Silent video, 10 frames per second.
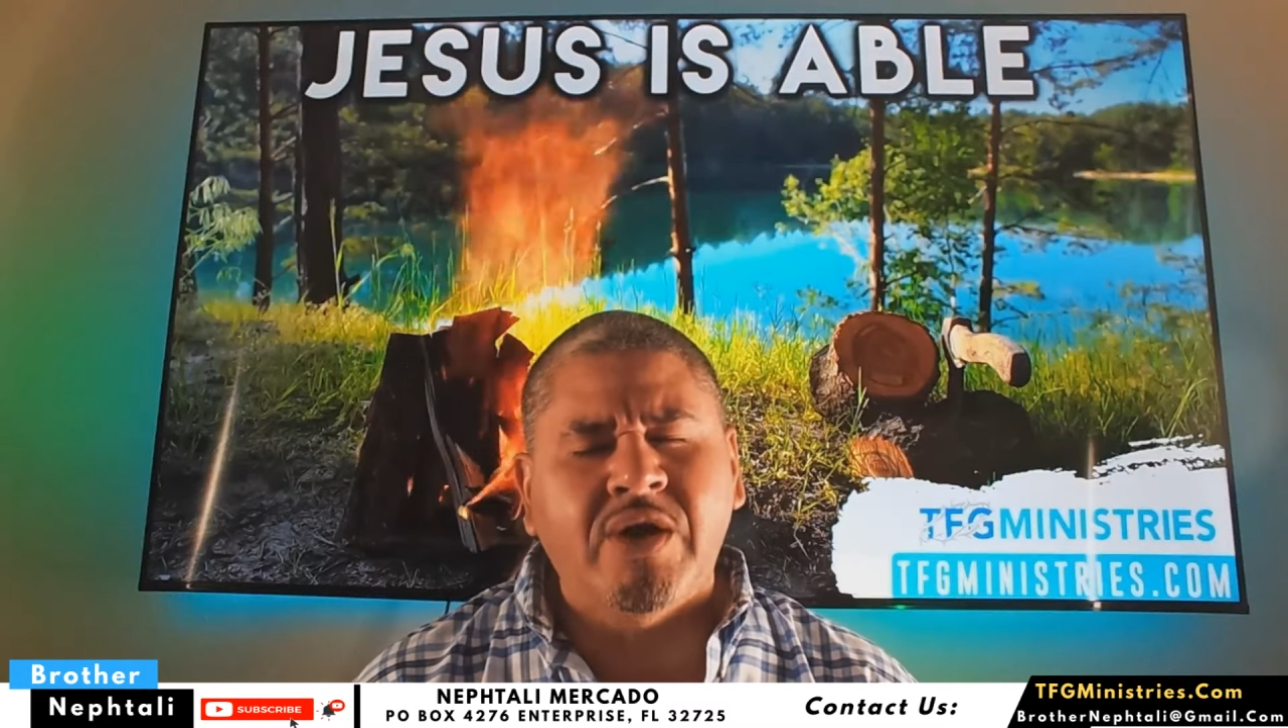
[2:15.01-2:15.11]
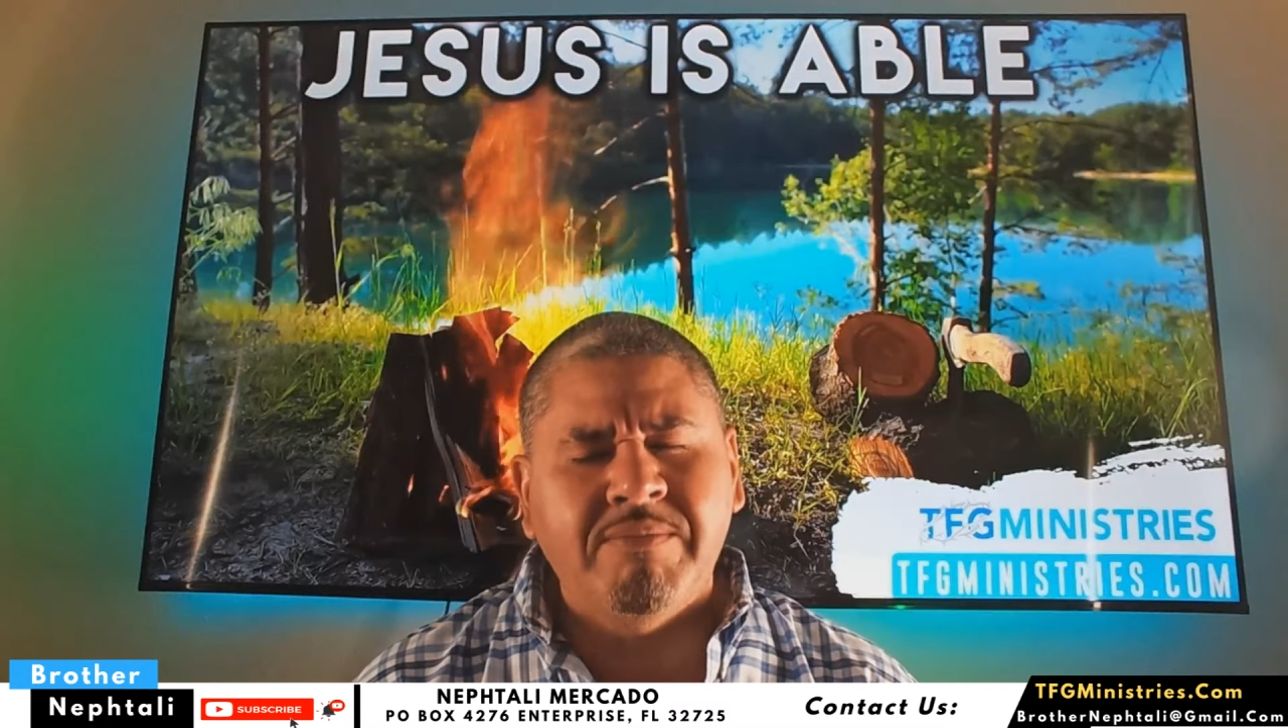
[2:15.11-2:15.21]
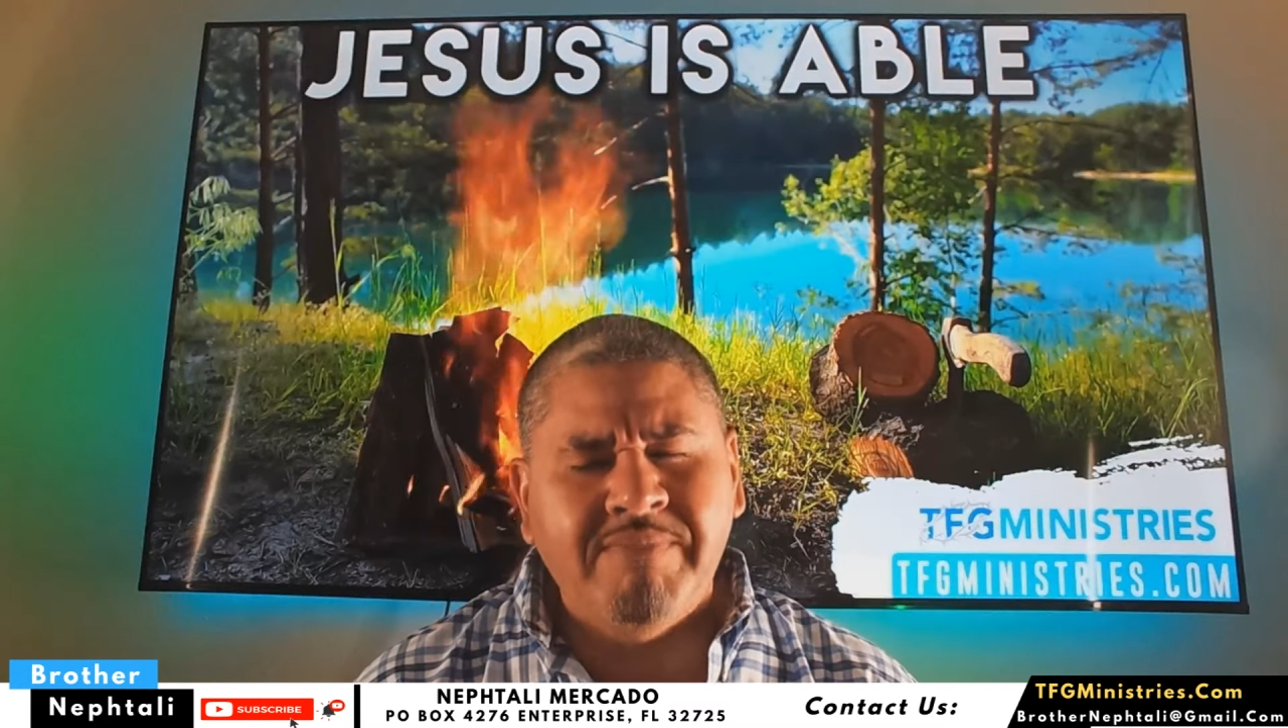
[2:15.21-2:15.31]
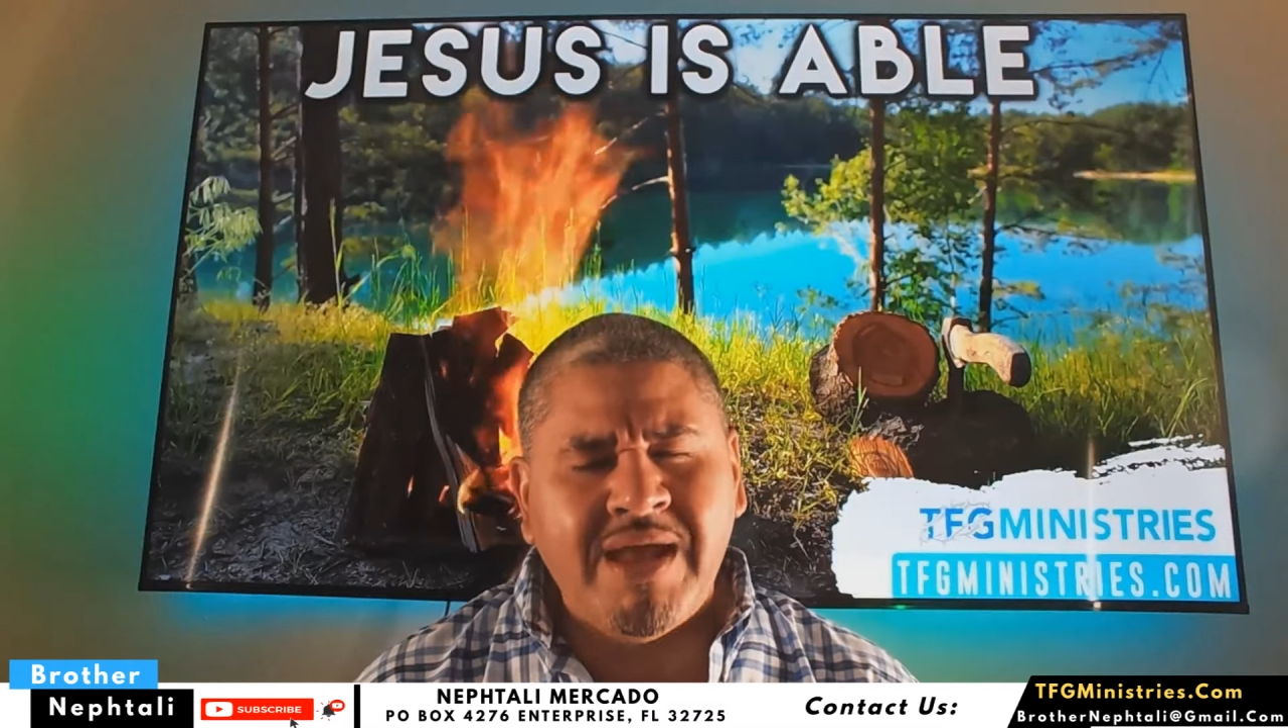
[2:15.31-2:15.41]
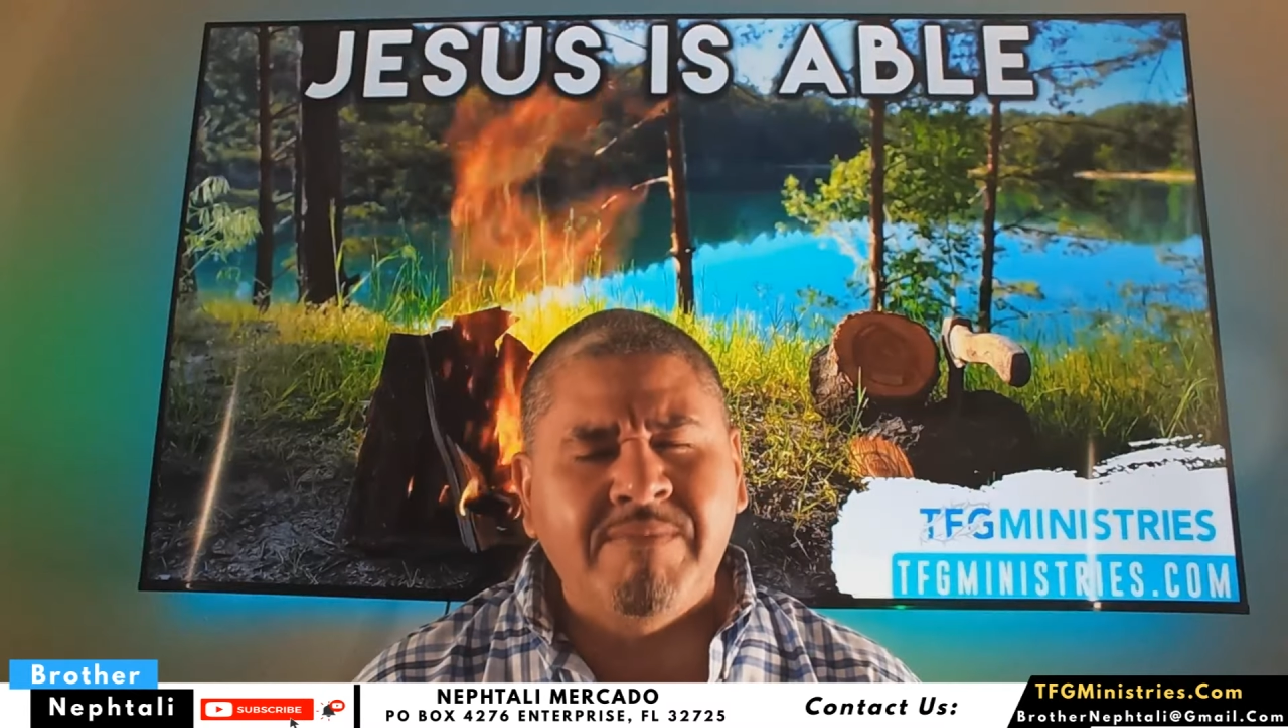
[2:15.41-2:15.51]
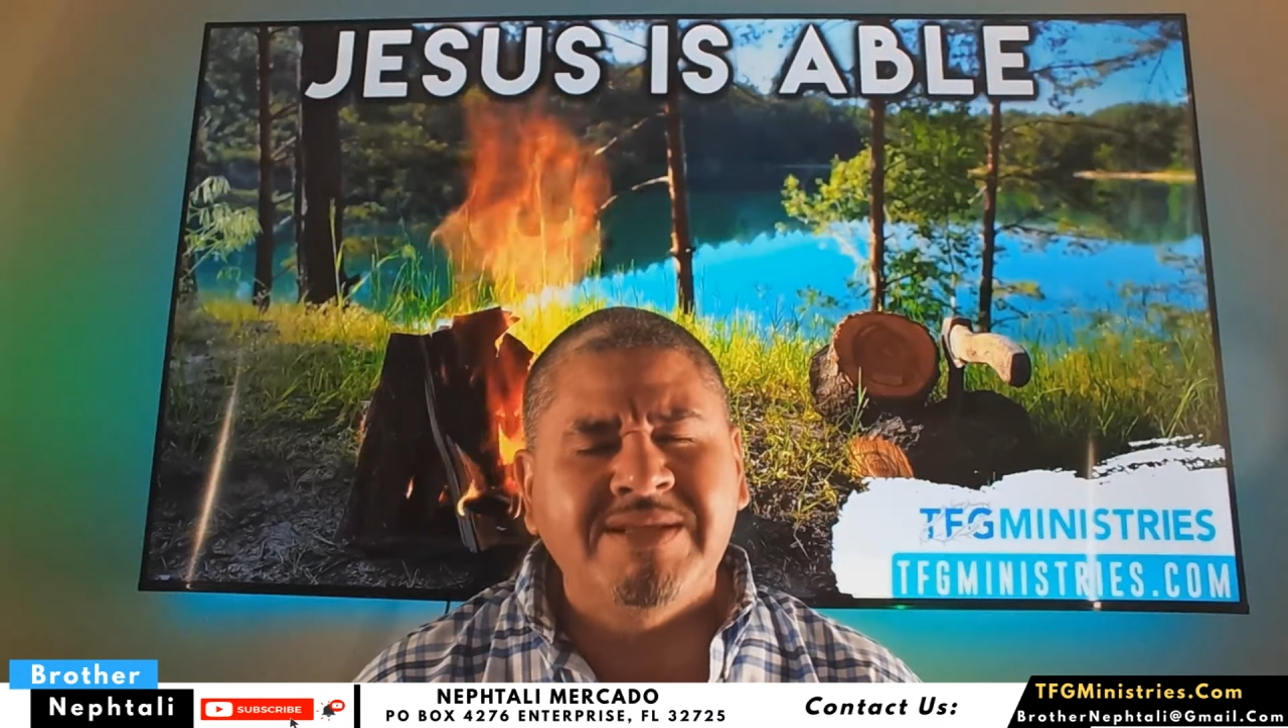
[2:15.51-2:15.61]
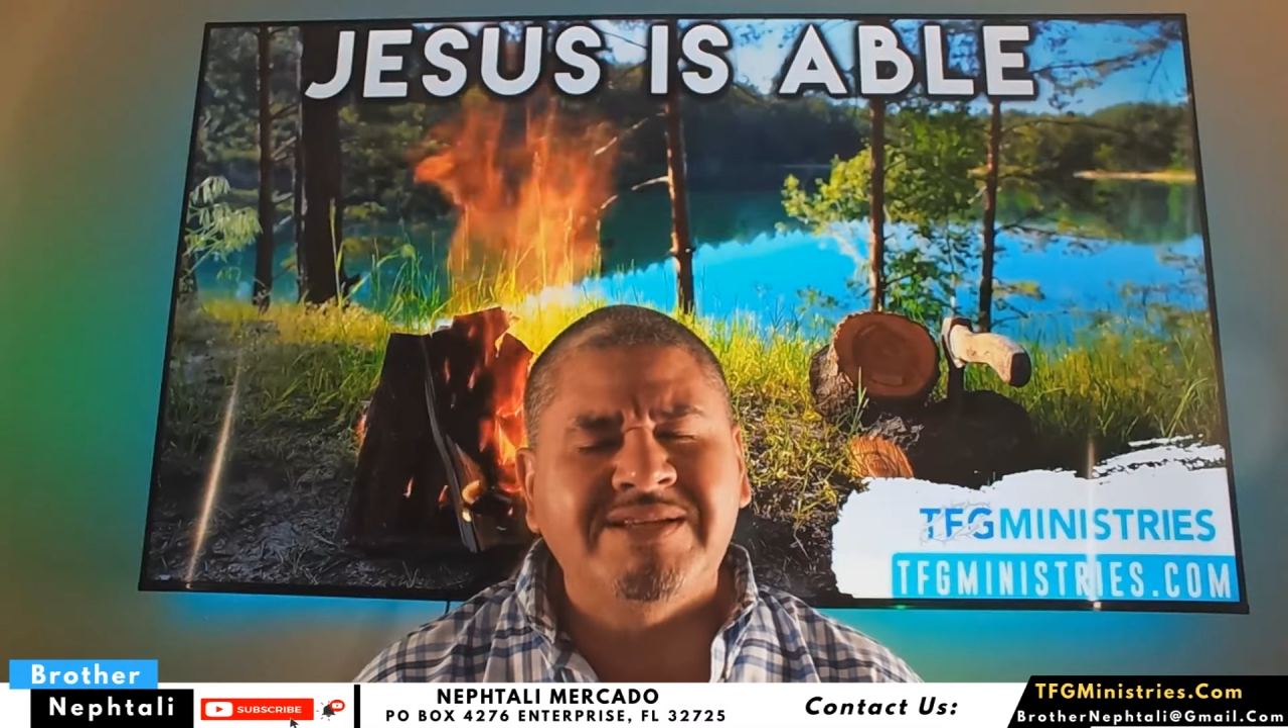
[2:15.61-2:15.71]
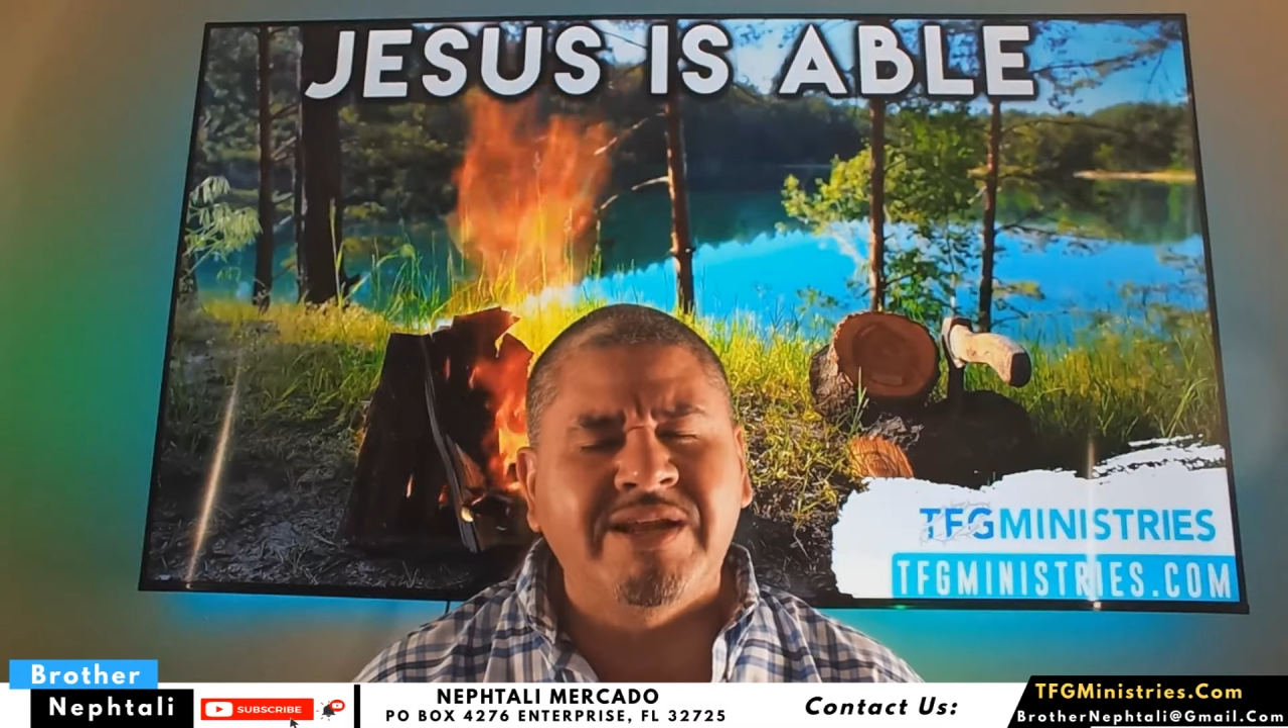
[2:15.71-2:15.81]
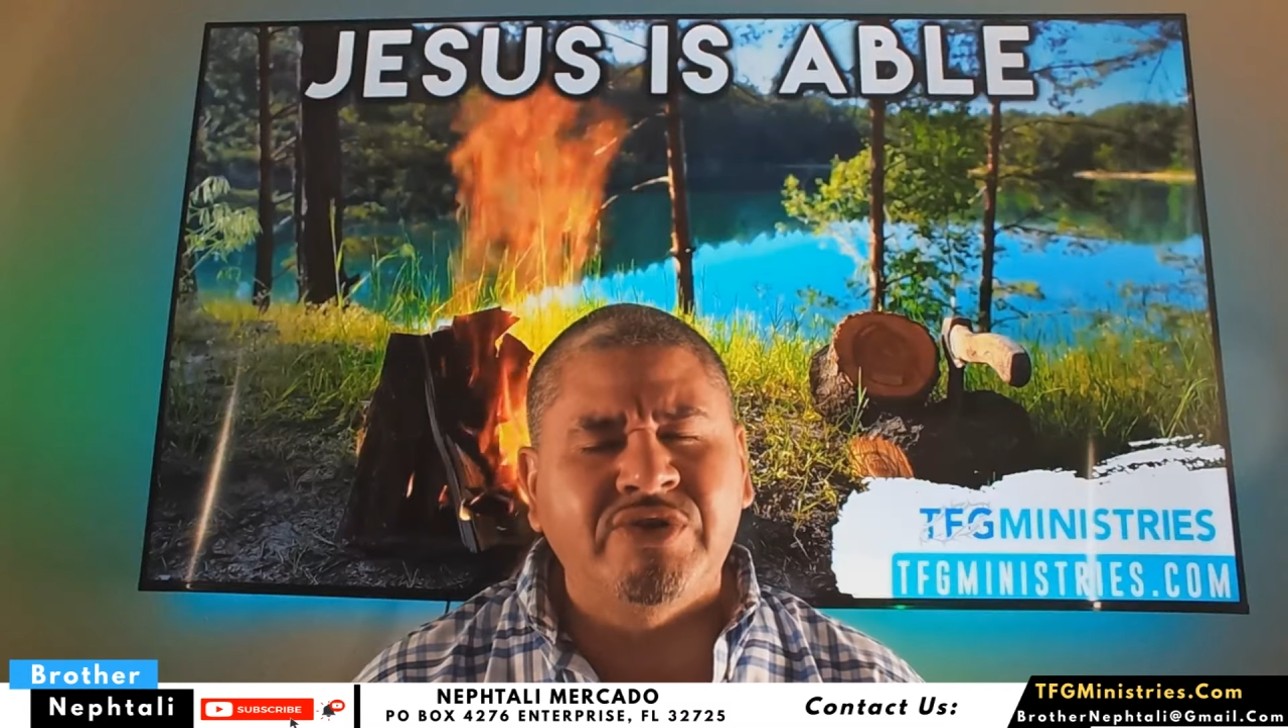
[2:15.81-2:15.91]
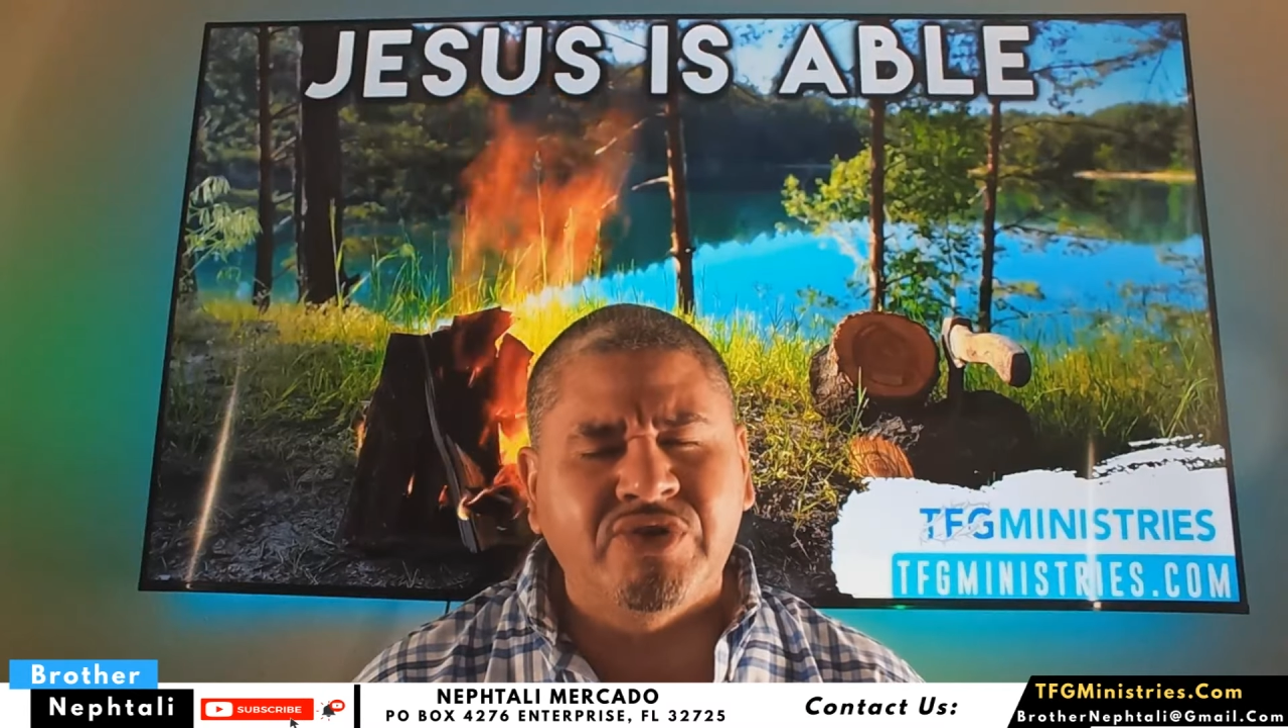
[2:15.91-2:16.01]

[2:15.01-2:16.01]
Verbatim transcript: commandments and in